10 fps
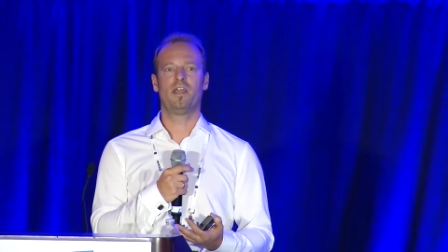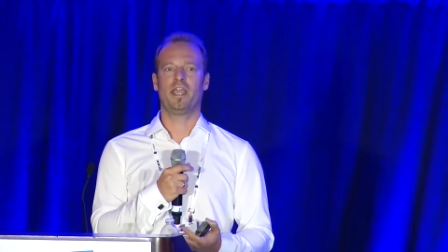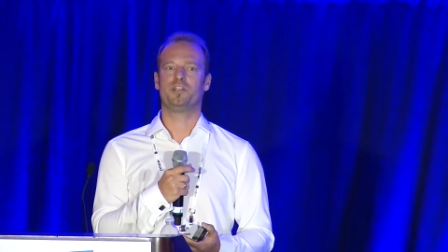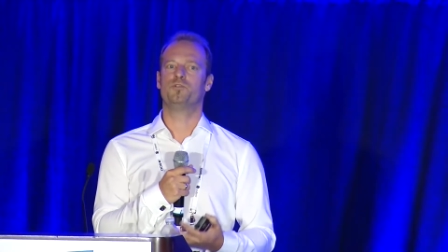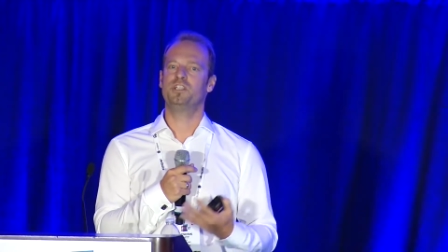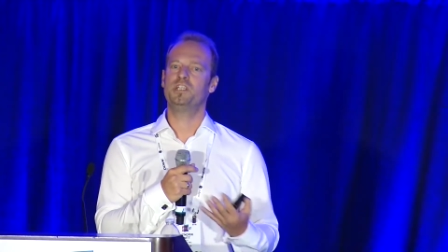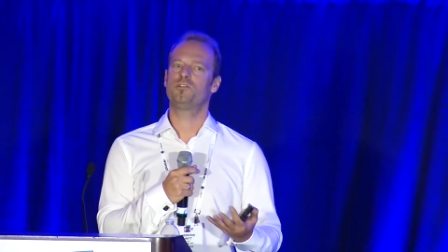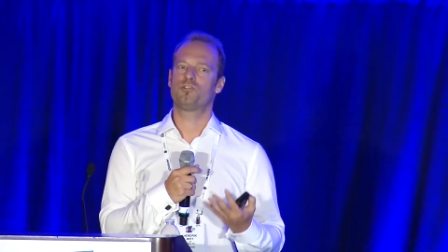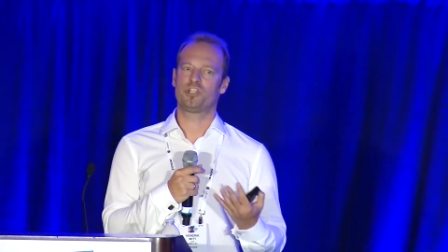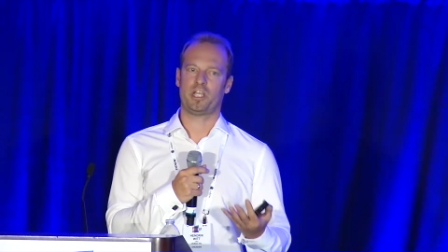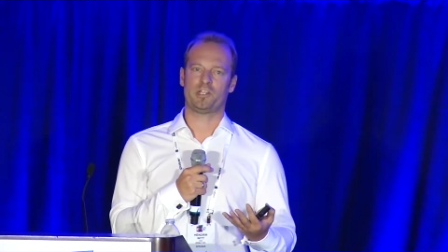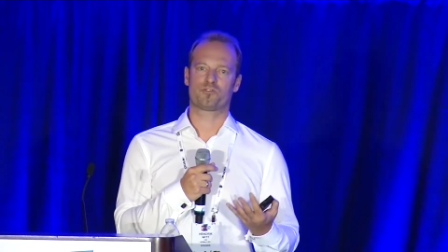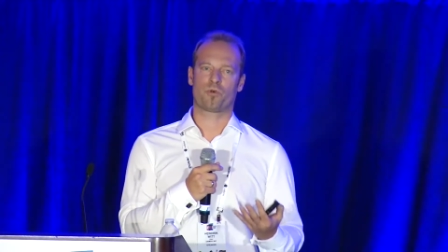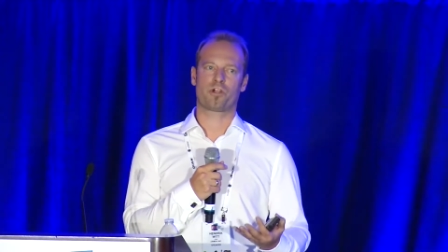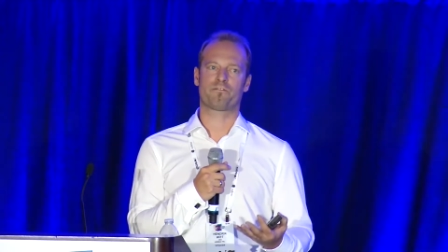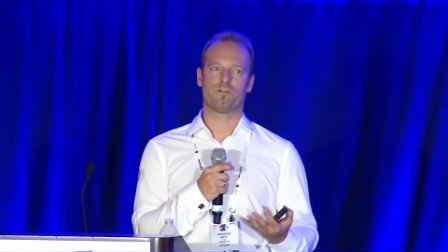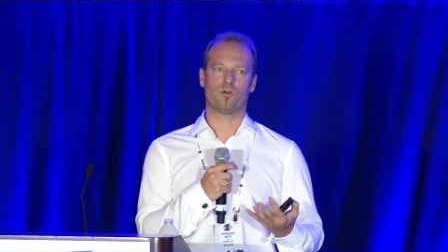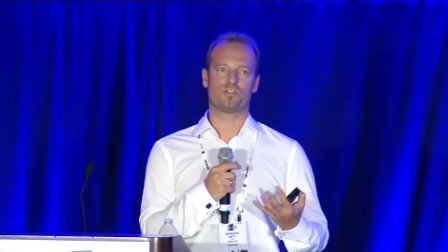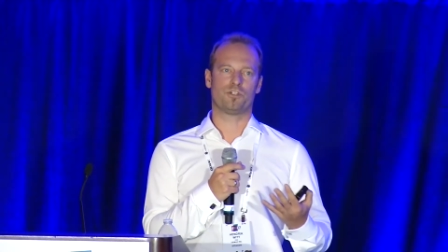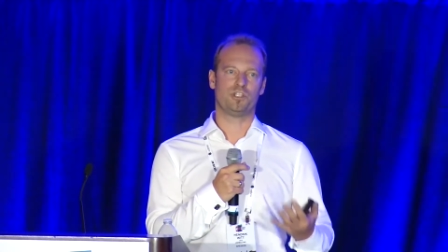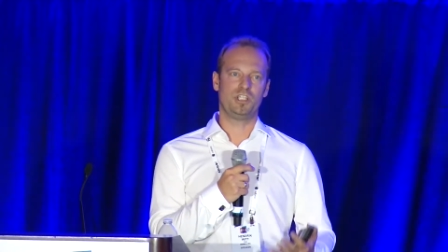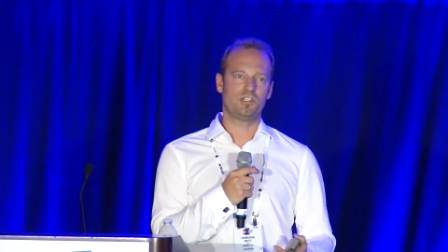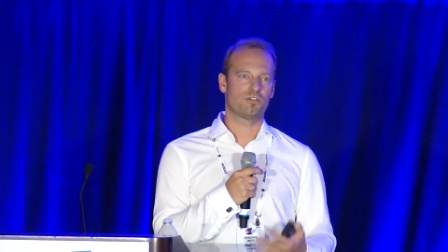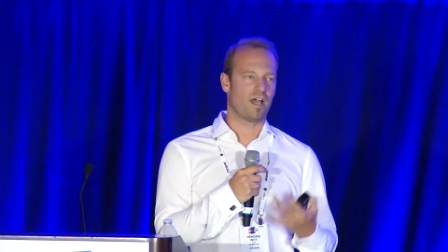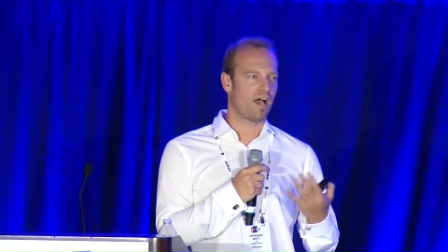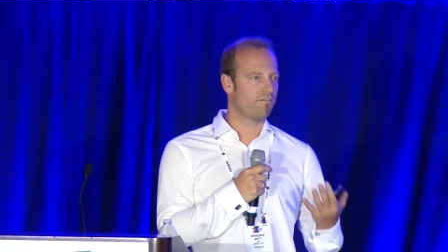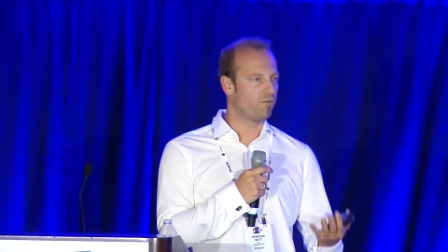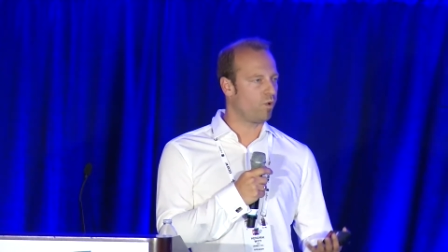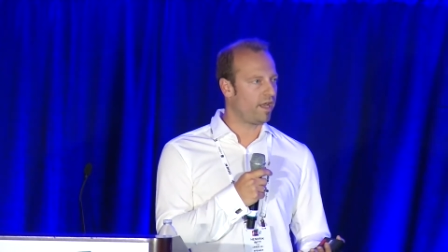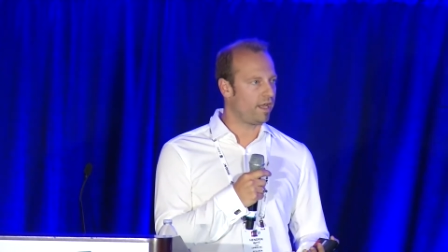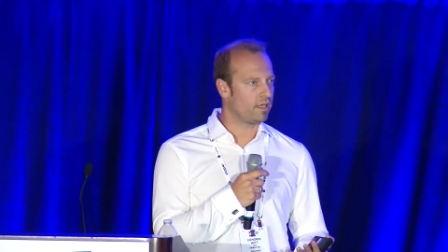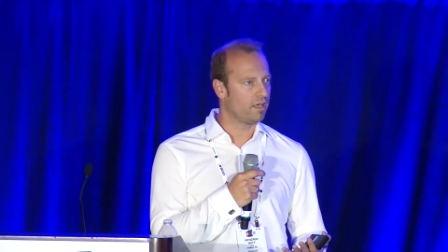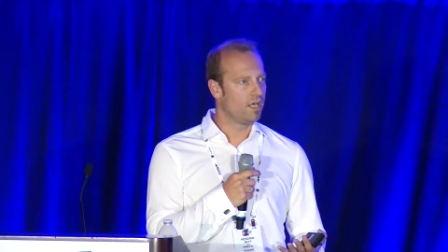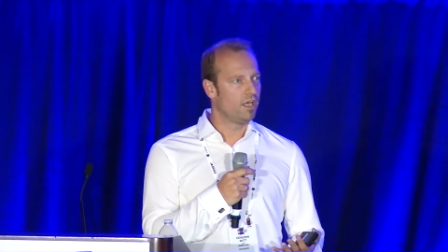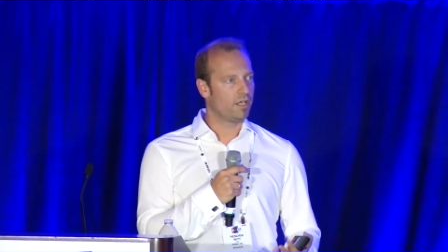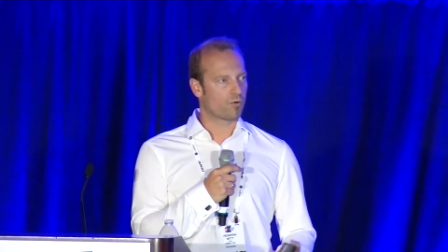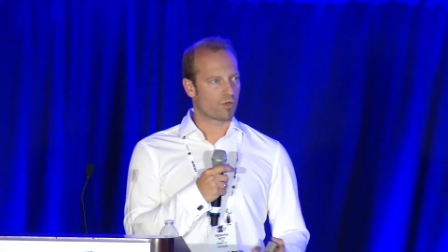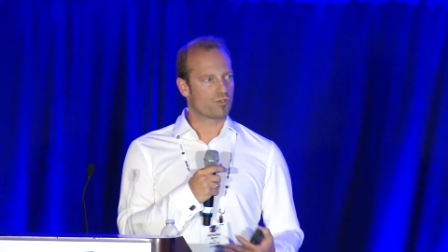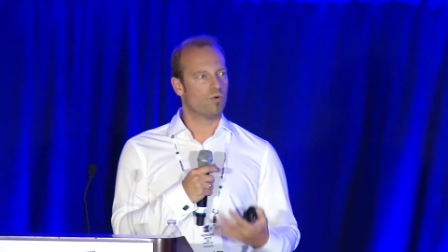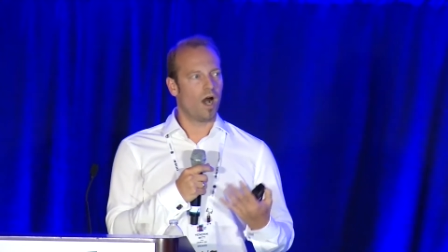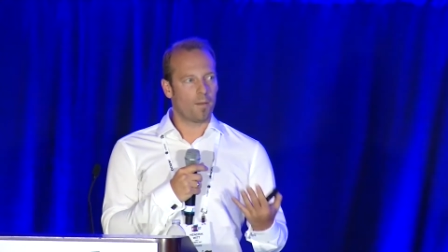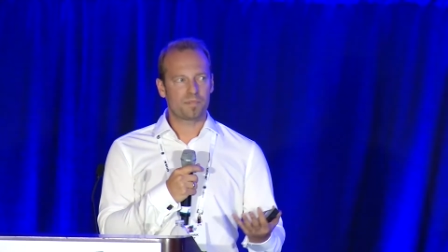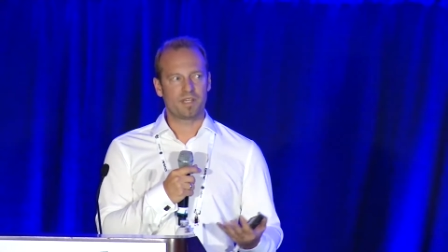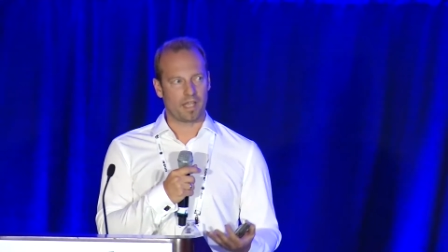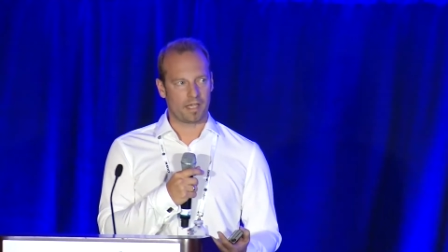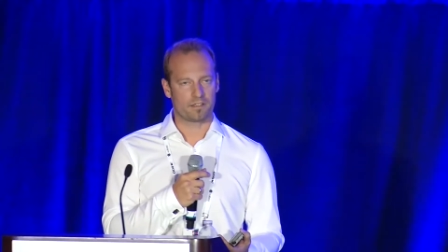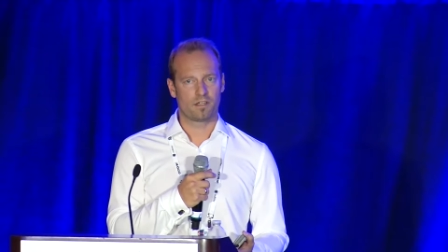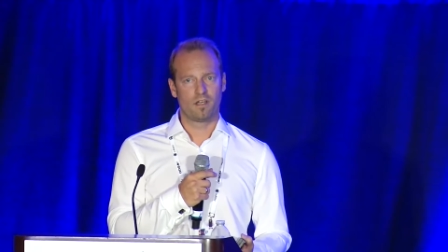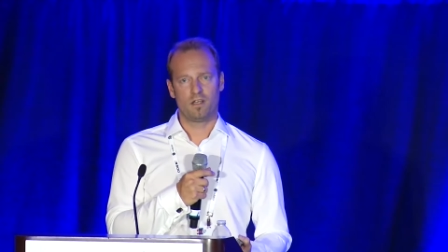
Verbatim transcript: and you need to change workflows and you need to have a way in order to update